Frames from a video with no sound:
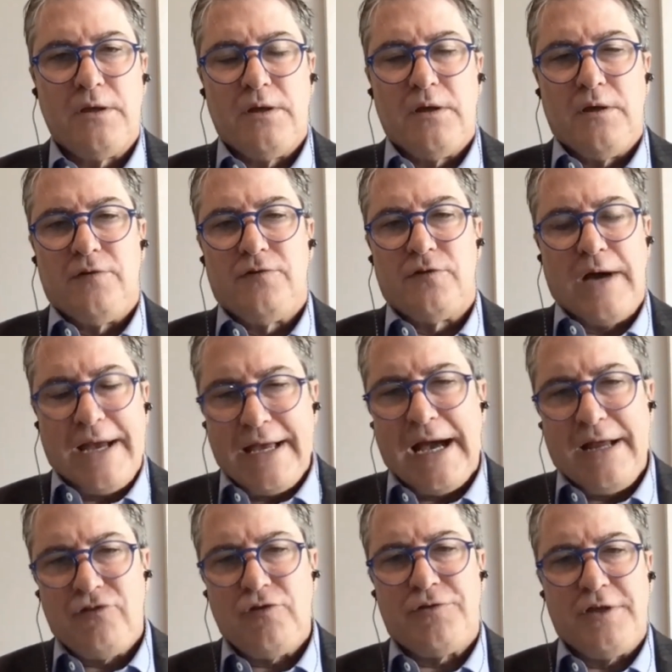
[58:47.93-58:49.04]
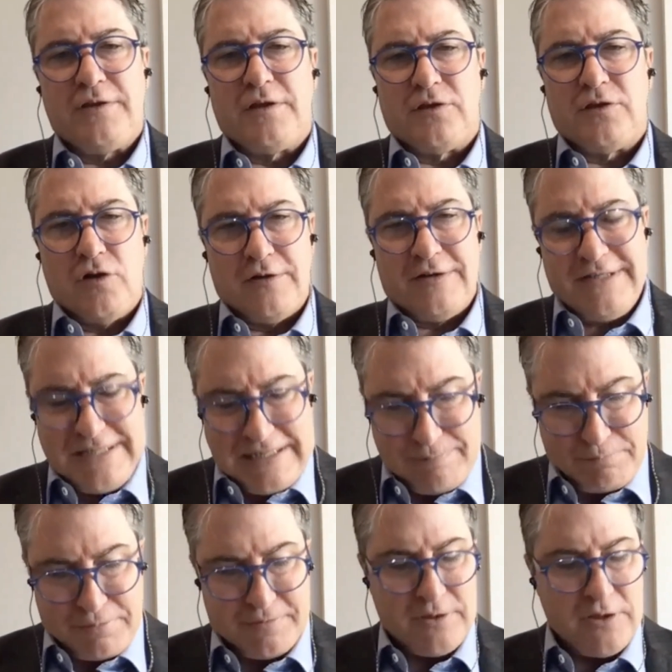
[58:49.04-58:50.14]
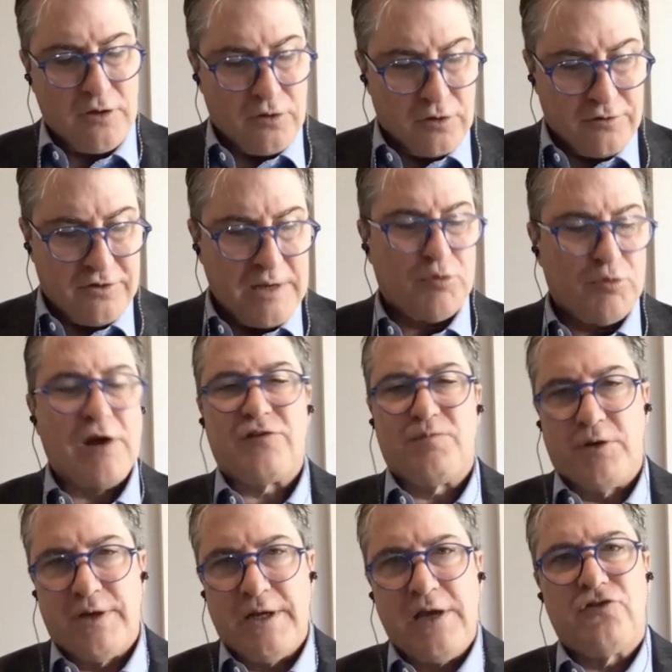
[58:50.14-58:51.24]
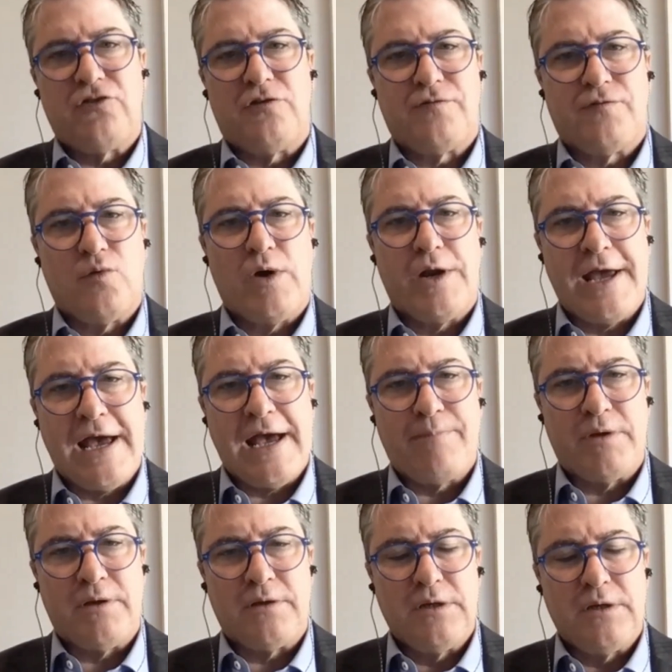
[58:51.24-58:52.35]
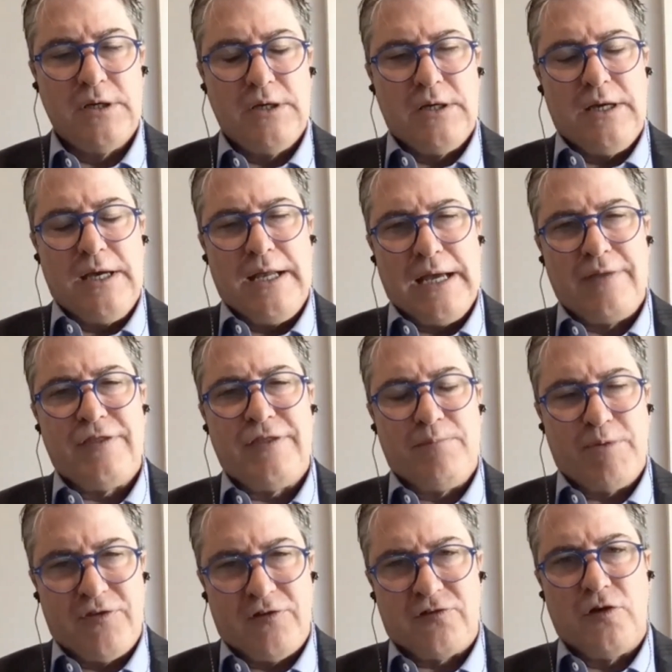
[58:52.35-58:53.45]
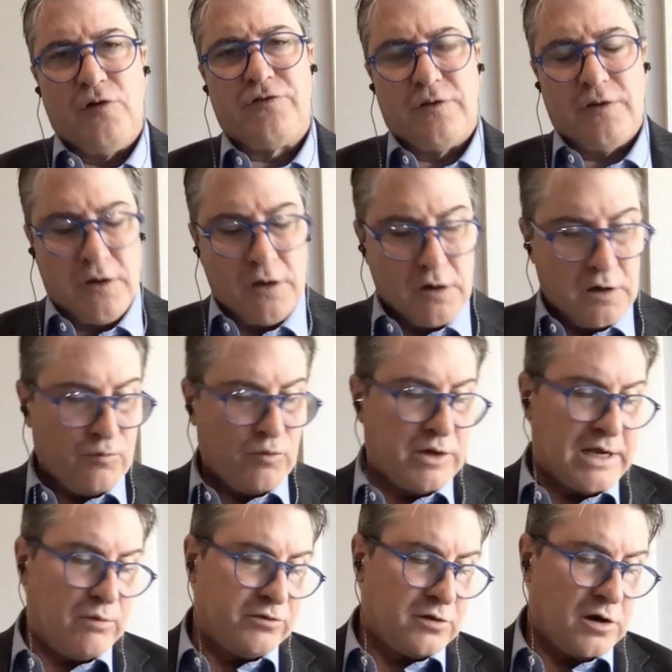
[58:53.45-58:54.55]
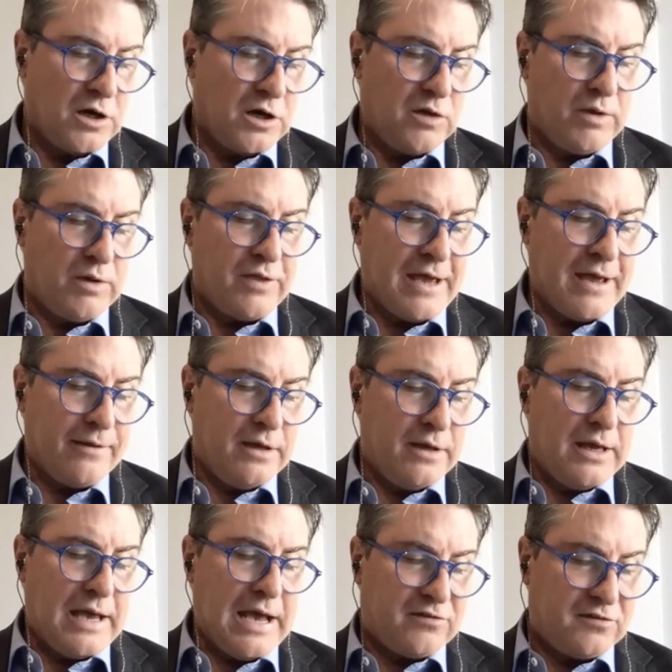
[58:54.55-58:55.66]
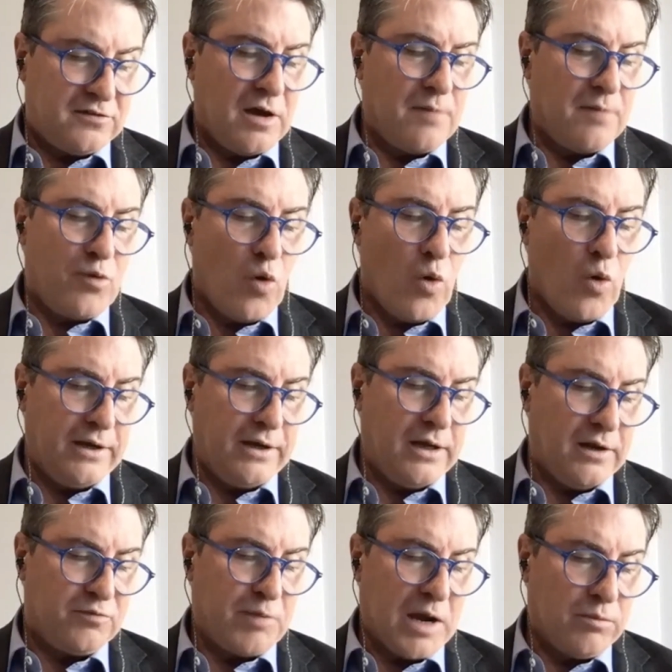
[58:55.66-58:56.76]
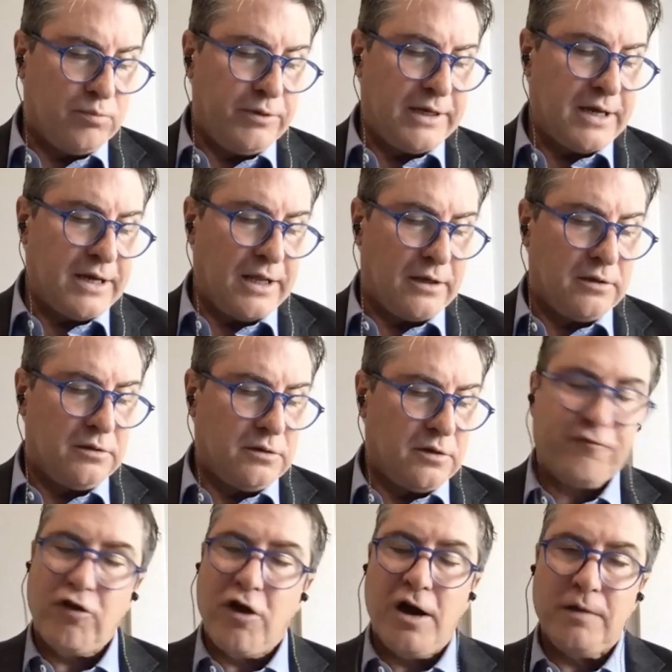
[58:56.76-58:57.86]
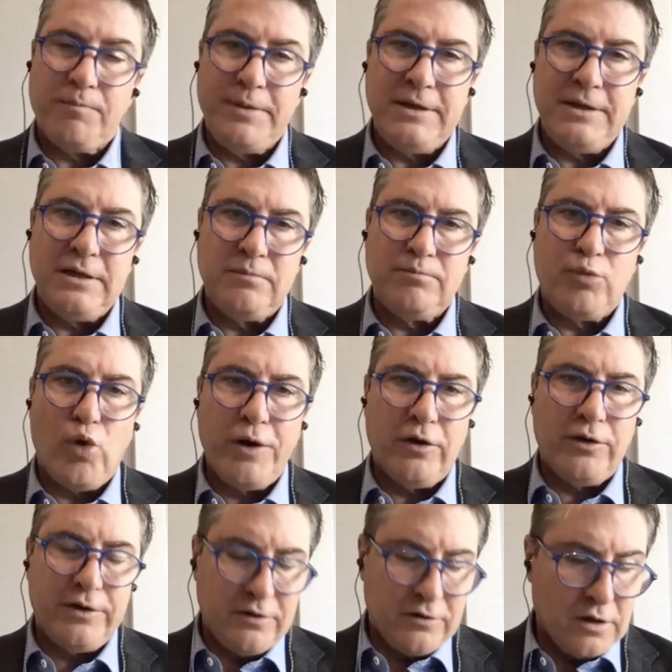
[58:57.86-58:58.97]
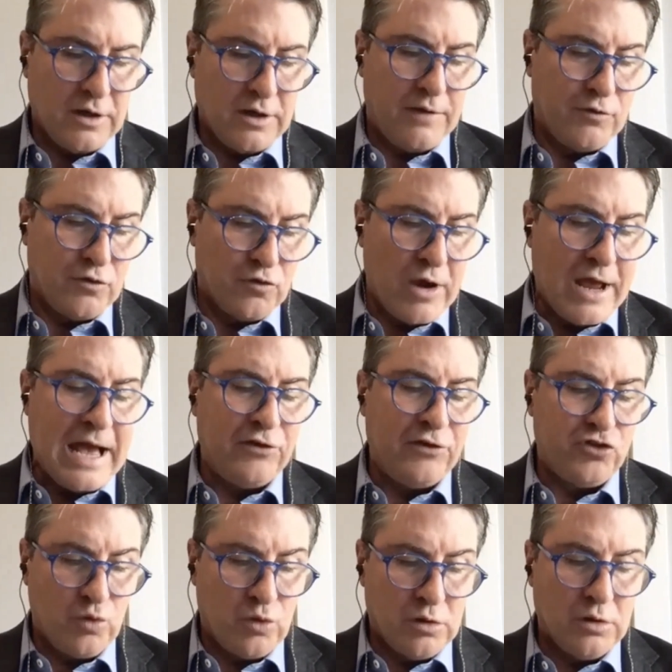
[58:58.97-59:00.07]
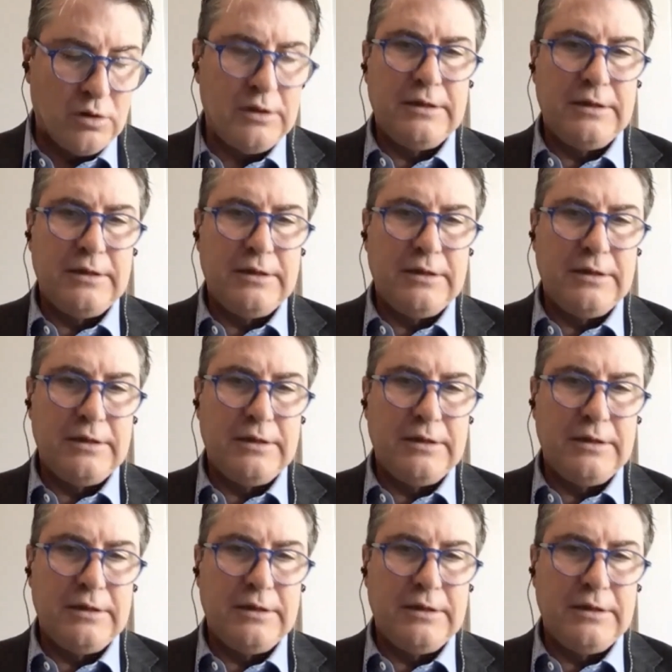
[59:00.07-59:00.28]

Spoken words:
So I do think that there are deeper explanations for what happened. And I think, but this goes to the heart of what I was arguing, that at some point, and it's probably kind of like the frog being boiled, a kind of gradual